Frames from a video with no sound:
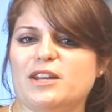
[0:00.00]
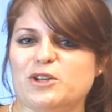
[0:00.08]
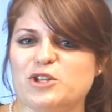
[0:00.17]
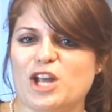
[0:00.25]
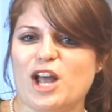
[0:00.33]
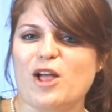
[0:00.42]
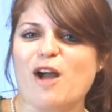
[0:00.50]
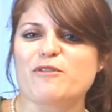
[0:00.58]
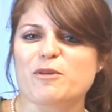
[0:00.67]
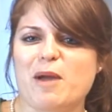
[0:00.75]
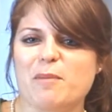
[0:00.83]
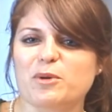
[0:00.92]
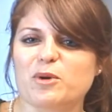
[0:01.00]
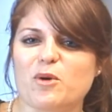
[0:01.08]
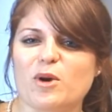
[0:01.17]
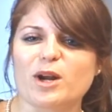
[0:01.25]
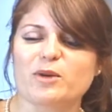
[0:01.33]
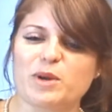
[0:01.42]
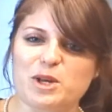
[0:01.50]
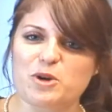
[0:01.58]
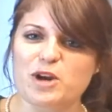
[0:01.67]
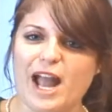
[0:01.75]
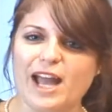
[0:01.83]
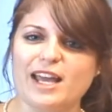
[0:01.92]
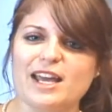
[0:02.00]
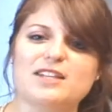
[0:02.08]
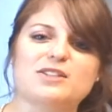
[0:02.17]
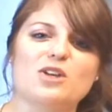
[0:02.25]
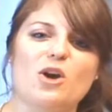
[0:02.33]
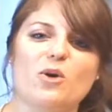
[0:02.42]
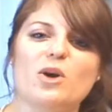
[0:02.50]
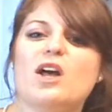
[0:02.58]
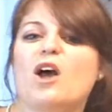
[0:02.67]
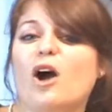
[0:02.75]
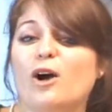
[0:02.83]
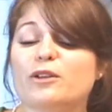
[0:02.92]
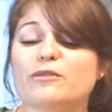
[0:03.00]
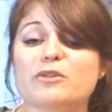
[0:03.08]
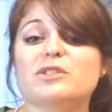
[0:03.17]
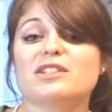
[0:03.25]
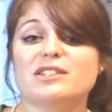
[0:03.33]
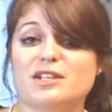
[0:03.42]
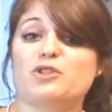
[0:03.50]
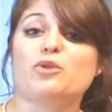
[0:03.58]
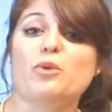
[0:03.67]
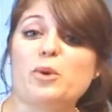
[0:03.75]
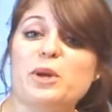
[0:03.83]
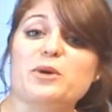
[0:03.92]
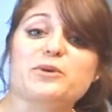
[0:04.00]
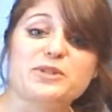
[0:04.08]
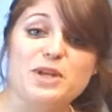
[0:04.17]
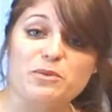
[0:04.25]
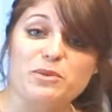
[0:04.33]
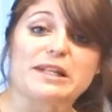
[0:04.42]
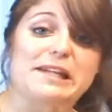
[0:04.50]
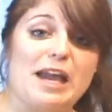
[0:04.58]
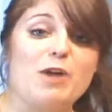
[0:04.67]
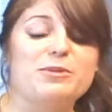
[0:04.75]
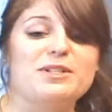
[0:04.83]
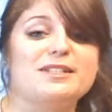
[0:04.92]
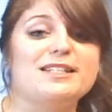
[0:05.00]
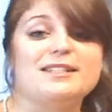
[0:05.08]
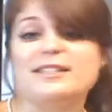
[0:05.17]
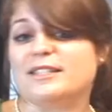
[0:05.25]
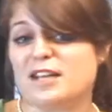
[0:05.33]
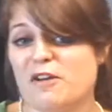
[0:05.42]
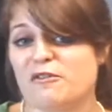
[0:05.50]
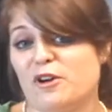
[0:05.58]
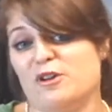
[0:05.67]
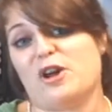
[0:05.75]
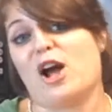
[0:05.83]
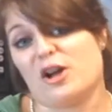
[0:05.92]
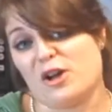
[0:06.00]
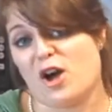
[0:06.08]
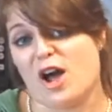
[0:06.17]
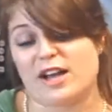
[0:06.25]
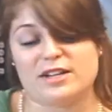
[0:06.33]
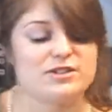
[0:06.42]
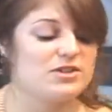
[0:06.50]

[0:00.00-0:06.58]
taking the shell off the peppercorn when you crack it. So all of those essential oils that really help to season stuff are not gone.